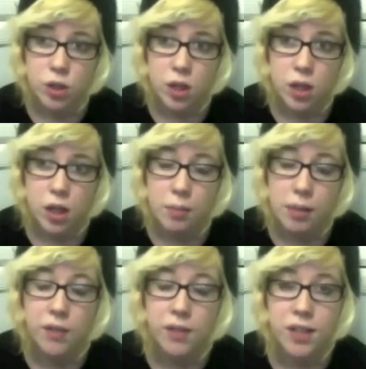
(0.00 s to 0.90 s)
I'm
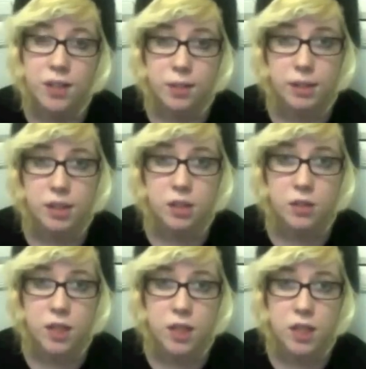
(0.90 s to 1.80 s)
getting ready to go back to
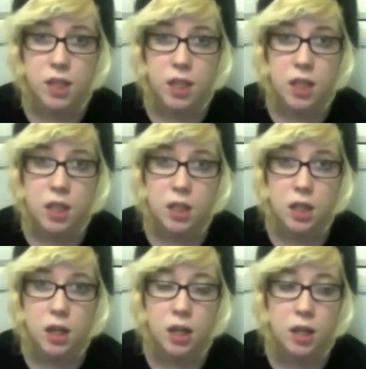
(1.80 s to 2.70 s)
university
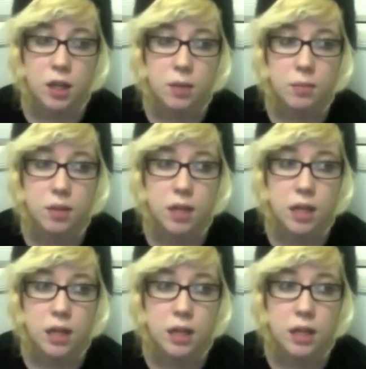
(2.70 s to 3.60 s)

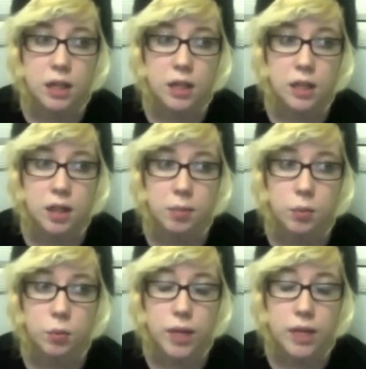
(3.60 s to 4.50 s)
in the next
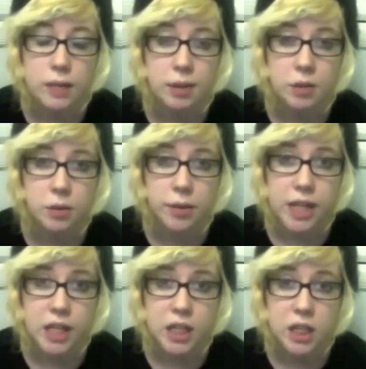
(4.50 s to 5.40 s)
couple of weeks, about 3
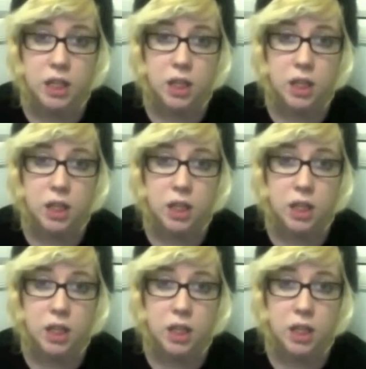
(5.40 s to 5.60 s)
weeks.